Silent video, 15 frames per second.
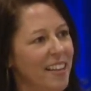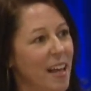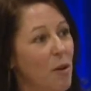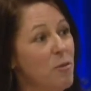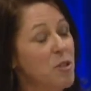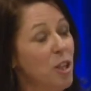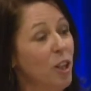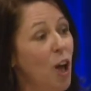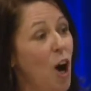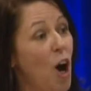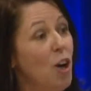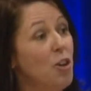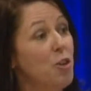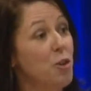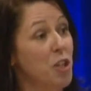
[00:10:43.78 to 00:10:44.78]
That was a
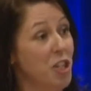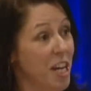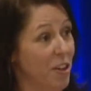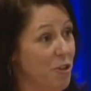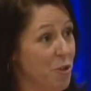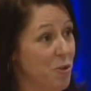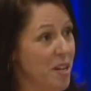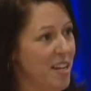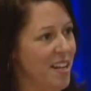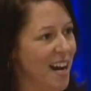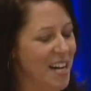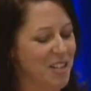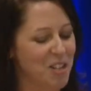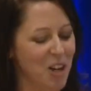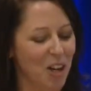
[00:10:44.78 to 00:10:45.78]
long trajectory.
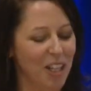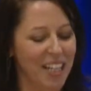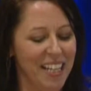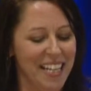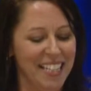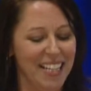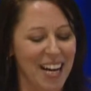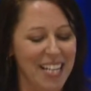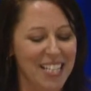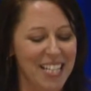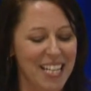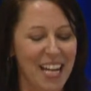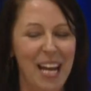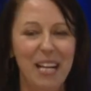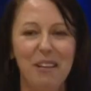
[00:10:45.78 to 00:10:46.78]
I started in
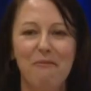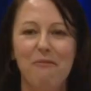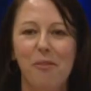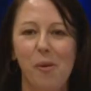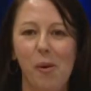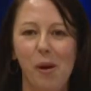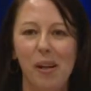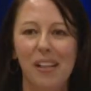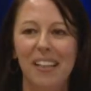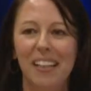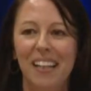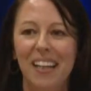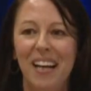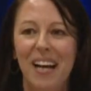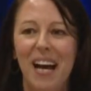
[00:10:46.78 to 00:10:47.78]
1984,
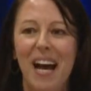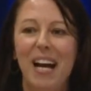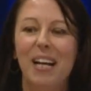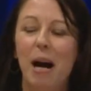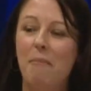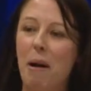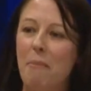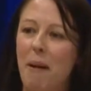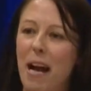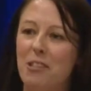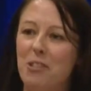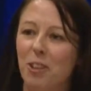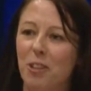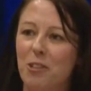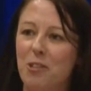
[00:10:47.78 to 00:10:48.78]
got my
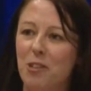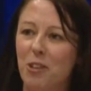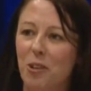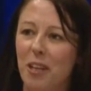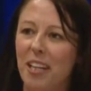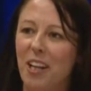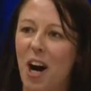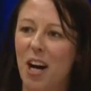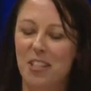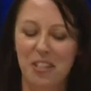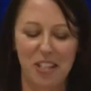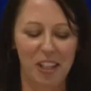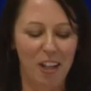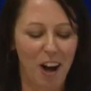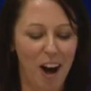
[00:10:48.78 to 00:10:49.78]
bachelor's degree at
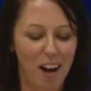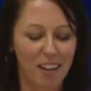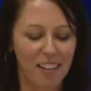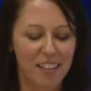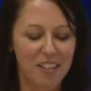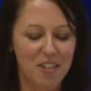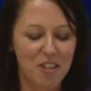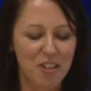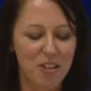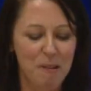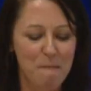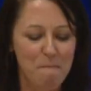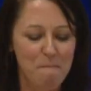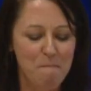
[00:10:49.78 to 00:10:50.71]
Austin College.